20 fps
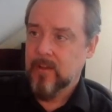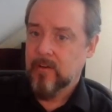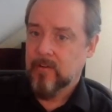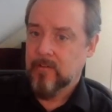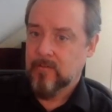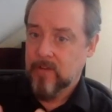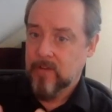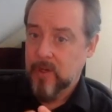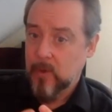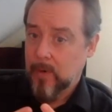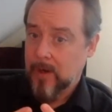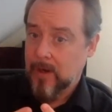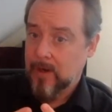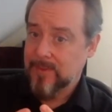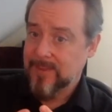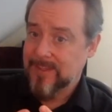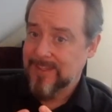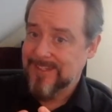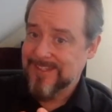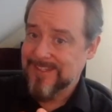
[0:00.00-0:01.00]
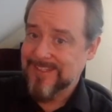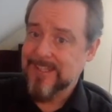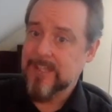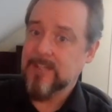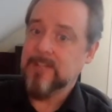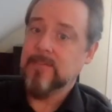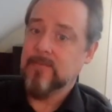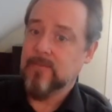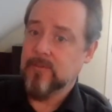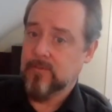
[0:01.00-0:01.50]
rewire the
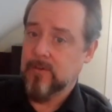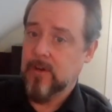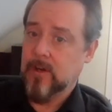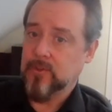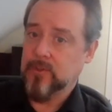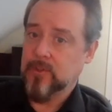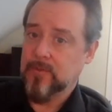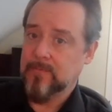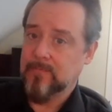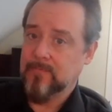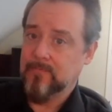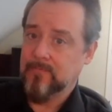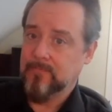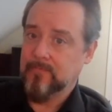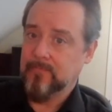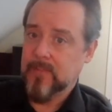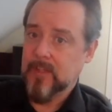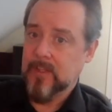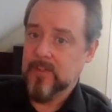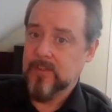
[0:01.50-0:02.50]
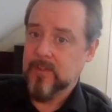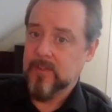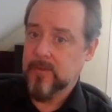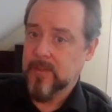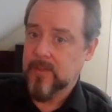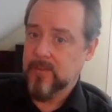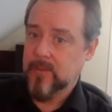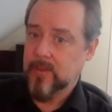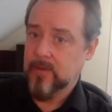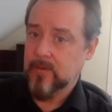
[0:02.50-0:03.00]
incentive structure so
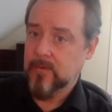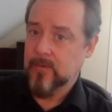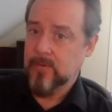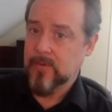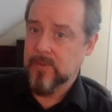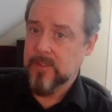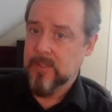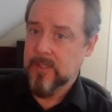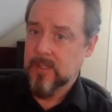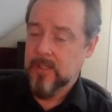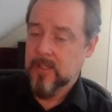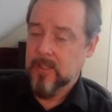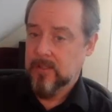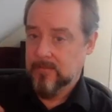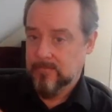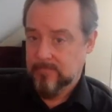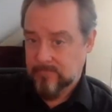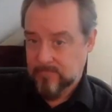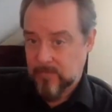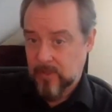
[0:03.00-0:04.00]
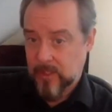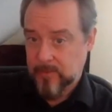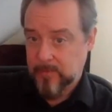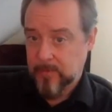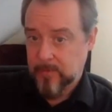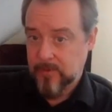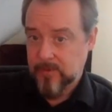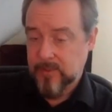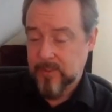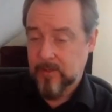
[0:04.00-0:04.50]
that those
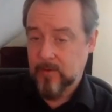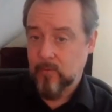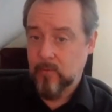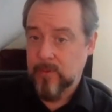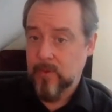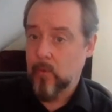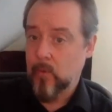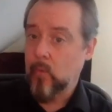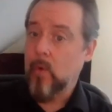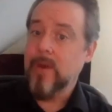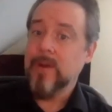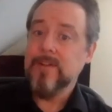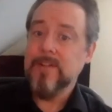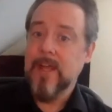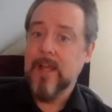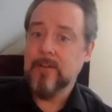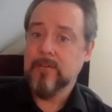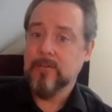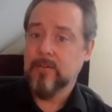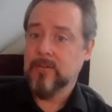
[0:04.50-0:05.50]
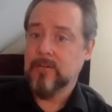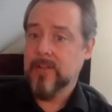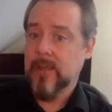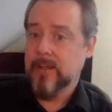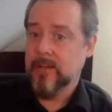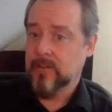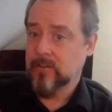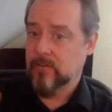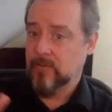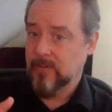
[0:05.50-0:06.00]
entrepreneurs that want to tackle
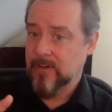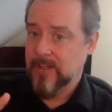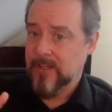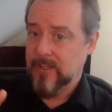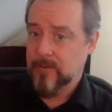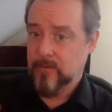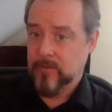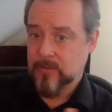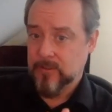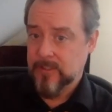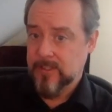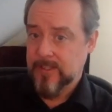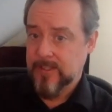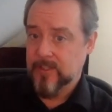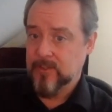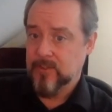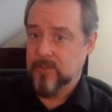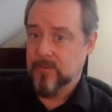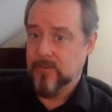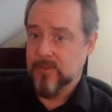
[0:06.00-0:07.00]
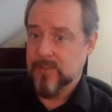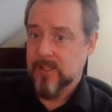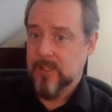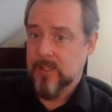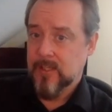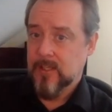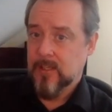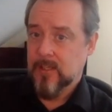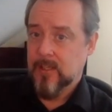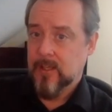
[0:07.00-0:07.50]
kind of green or clean issues
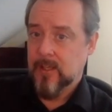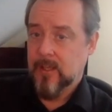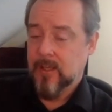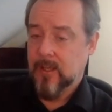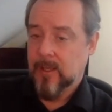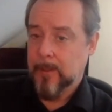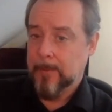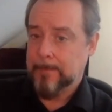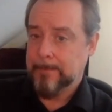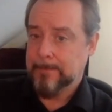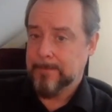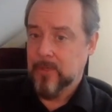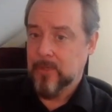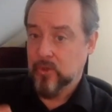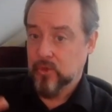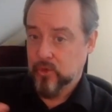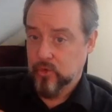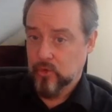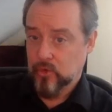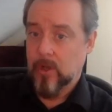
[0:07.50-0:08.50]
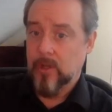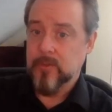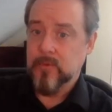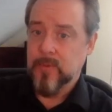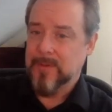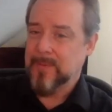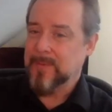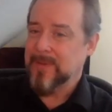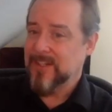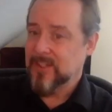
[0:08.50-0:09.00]
are drawn
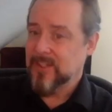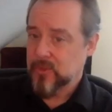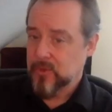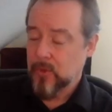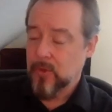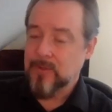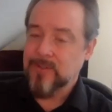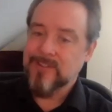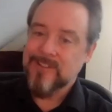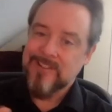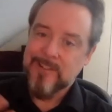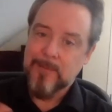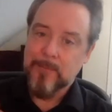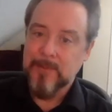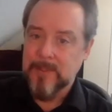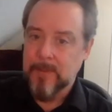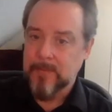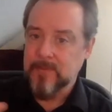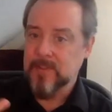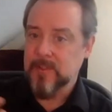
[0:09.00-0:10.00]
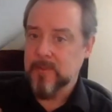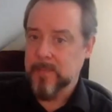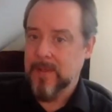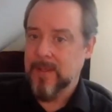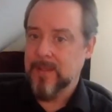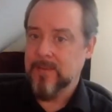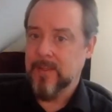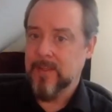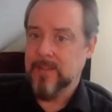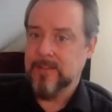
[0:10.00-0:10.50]
to it. I mean, historically, the perception has
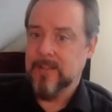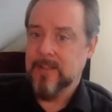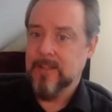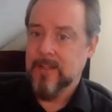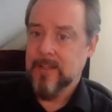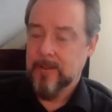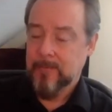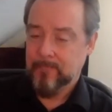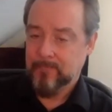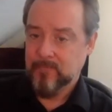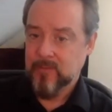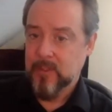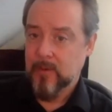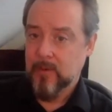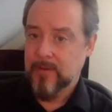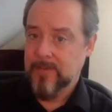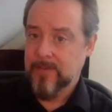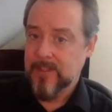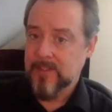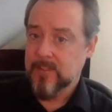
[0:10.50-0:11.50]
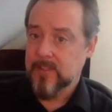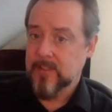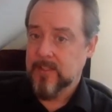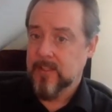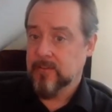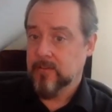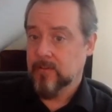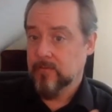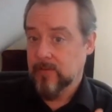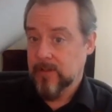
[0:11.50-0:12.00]
been that investing
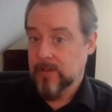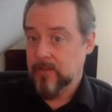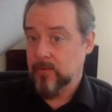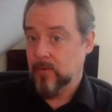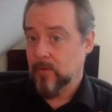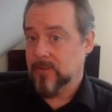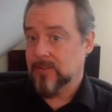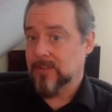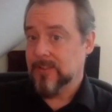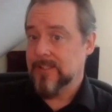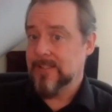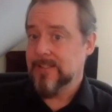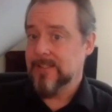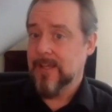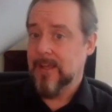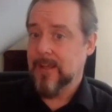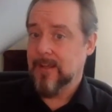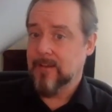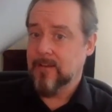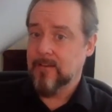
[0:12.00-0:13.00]
in green or clean tech